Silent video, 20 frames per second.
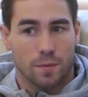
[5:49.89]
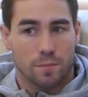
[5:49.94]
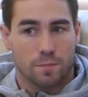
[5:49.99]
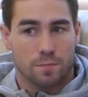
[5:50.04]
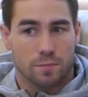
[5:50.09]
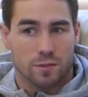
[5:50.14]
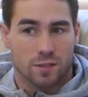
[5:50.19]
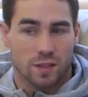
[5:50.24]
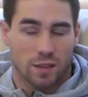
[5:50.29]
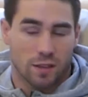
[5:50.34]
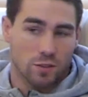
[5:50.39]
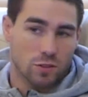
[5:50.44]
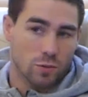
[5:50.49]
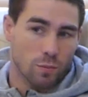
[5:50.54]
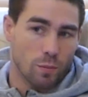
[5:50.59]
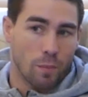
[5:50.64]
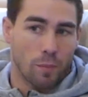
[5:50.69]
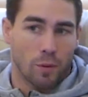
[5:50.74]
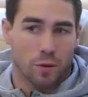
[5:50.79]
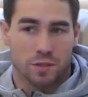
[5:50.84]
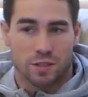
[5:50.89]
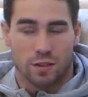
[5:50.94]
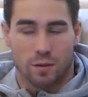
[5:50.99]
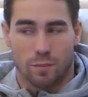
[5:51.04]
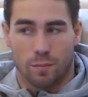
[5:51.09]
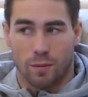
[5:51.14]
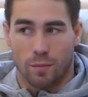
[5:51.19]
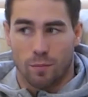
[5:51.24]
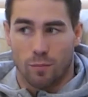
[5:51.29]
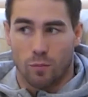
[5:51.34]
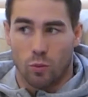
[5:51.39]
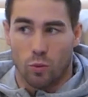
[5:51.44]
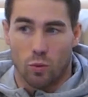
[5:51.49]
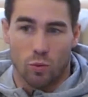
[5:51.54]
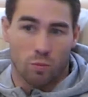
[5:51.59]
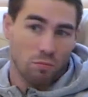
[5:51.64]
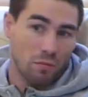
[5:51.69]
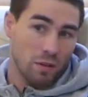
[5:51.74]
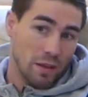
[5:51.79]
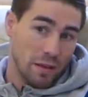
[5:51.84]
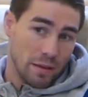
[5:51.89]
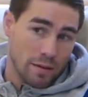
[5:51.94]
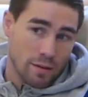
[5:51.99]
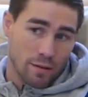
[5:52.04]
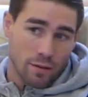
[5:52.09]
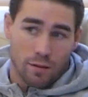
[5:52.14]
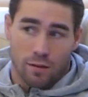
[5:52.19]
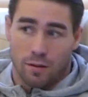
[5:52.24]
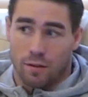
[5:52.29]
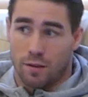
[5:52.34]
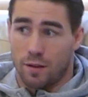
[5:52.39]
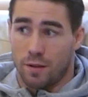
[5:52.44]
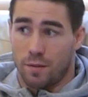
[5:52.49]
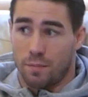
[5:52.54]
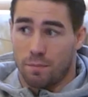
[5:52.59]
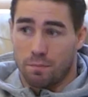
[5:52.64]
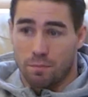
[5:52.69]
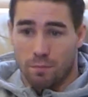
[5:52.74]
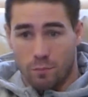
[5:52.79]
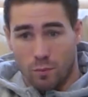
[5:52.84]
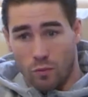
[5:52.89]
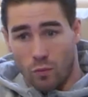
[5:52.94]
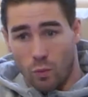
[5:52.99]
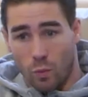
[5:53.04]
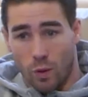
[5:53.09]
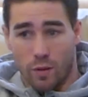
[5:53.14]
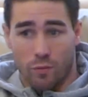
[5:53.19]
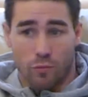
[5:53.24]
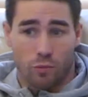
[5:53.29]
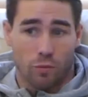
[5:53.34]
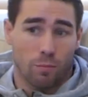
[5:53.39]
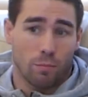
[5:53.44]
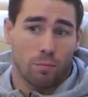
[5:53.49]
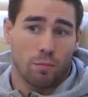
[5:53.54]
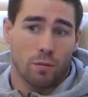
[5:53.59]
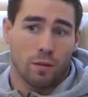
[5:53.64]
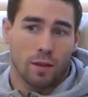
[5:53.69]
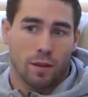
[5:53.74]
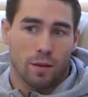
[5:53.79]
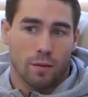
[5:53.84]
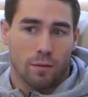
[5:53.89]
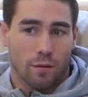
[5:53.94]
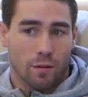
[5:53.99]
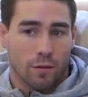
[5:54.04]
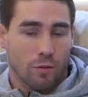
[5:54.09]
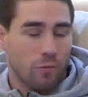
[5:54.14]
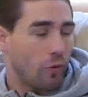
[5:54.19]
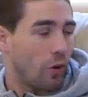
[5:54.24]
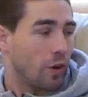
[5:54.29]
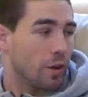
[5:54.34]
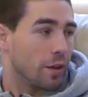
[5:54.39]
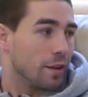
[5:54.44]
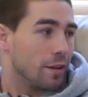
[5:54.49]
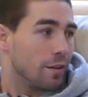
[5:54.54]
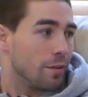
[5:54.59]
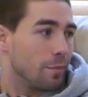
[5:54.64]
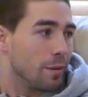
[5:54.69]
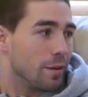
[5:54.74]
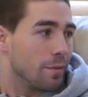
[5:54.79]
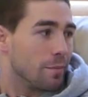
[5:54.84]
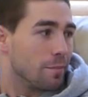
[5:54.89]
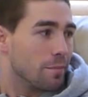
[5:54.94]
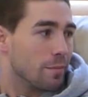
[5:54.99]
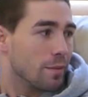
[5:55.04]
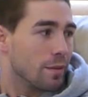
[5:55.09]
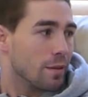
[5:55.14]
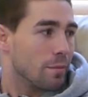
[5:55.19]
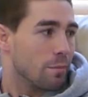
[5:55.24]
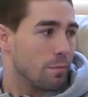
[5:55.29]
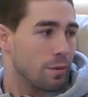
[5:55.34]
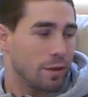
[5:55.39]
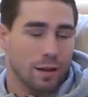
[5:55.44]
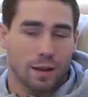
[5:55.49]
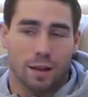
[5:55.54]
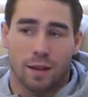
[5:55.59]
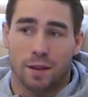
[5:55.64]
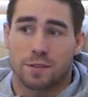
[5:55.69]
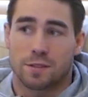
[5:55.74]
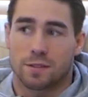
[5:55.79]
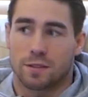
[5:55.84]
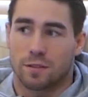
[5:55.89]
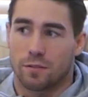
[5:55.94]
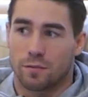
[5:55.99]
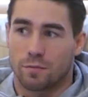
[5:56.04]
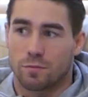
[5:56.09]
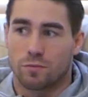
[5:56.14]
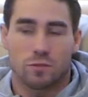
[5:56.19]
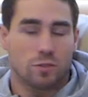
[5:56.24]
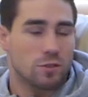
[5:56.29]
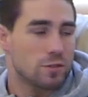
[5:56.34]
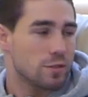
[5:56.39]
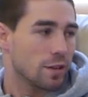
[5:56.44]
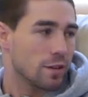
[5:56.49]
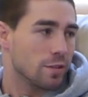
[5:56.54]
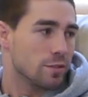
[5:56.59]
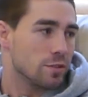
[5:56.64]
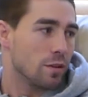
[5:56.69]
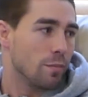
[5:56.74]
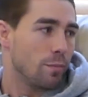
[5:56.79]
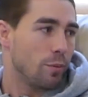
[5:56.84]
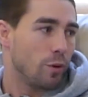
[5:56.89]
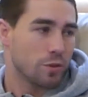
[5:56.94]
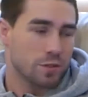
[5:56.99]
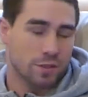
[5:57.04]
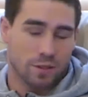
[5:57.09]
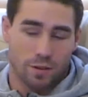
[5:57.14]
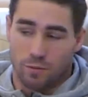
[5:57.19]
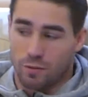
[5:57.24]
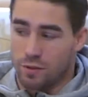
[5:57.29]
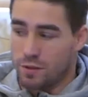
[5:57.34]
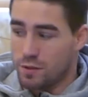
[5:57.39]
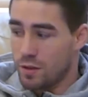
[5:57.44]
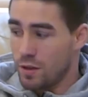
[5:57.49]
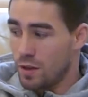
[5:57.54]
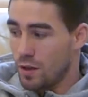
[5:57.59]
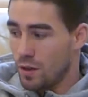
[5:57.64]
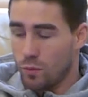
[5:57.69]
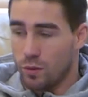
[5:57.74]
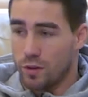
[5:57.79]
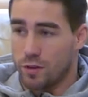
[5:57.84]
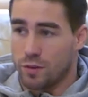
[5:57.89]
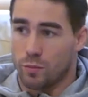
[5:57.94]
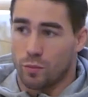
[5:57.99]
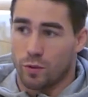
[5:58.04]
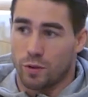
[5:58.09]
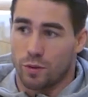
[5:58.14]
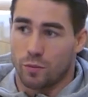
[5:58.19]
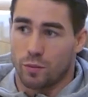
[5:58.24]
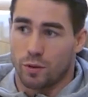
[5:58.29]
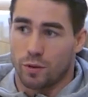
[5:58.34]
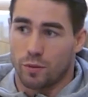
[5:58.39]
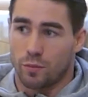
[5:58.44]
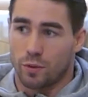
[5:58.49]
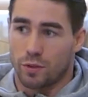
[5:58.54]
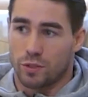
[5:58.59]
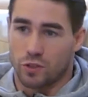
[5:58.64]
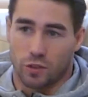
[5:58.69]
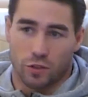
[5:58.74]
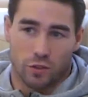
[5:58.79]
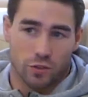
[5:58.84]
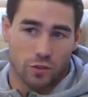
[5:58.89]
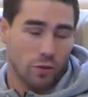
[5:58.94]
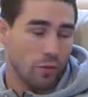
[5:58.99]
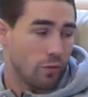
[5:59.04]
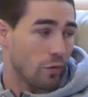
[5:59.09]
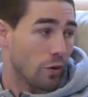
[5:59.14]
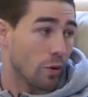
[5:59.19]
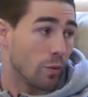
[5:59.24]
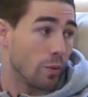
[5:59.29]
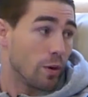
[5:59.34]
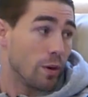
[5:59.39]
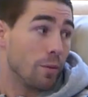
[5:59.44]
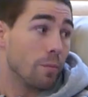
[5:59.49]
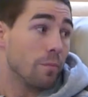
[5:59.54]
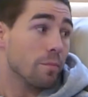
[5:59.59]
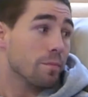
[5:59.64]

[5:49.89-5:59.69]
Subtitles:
sticking to my boxing a bit more, move away from fighting a bit less, and just sticking to the boxing, which I can do very well.